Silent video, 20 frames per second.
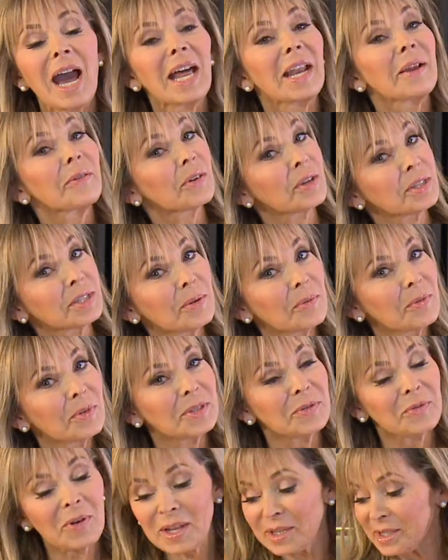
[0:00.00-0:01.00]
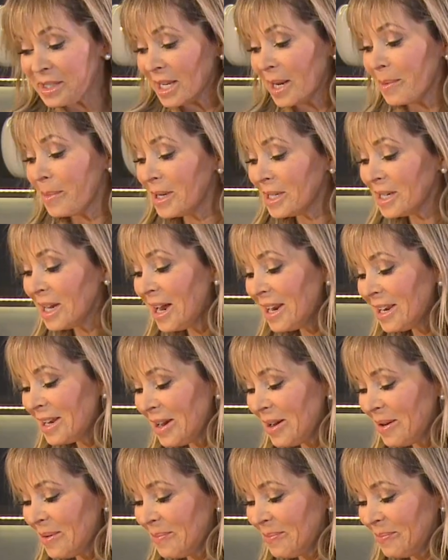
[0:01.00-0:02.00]
And I've got some of his friends that I made
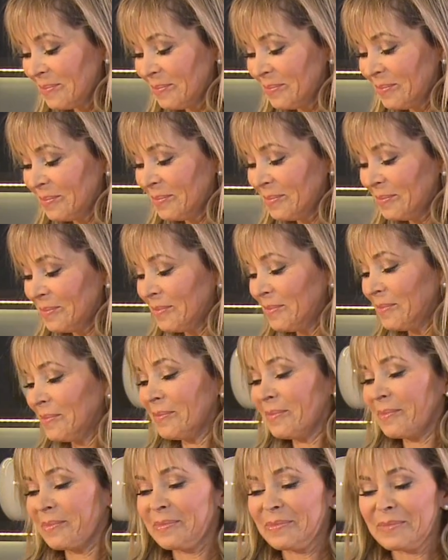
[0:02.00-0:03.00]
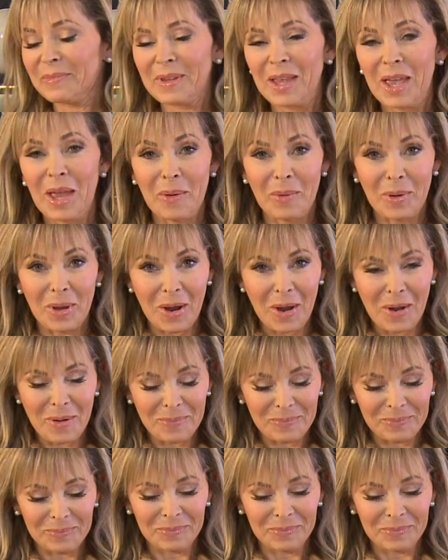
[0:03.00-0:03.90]
earlier. Here we are.